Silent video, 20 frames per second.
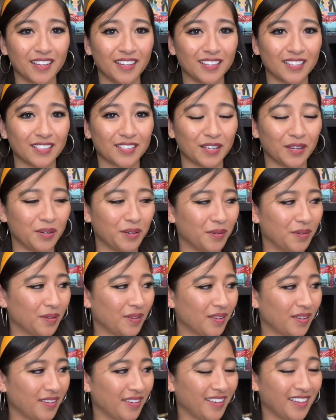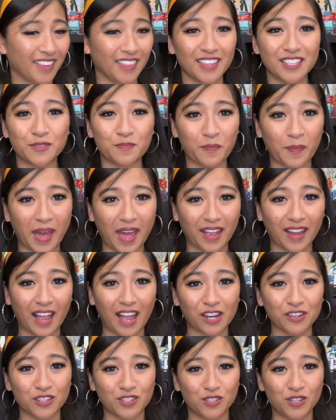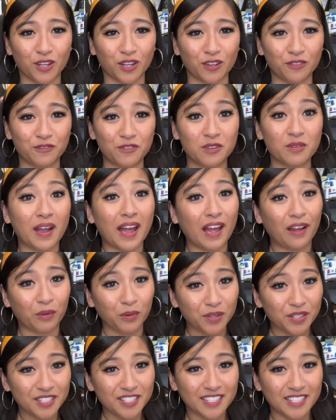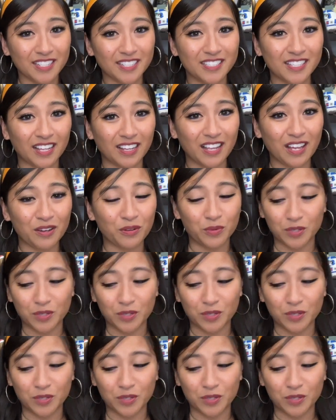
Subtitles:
So this bag actually took a few hours to sell out,